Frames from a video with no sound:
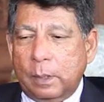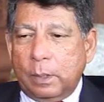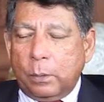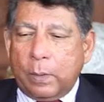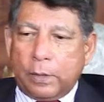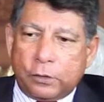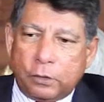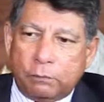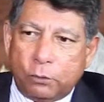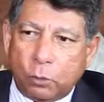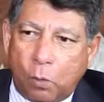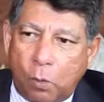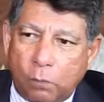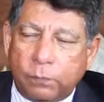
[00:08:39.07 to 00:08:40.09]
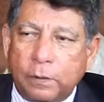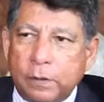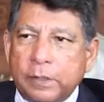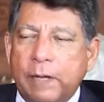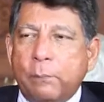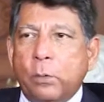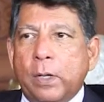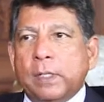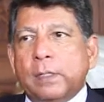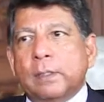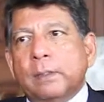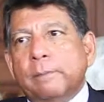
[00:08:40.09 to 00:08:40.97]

Whereas if you offer someone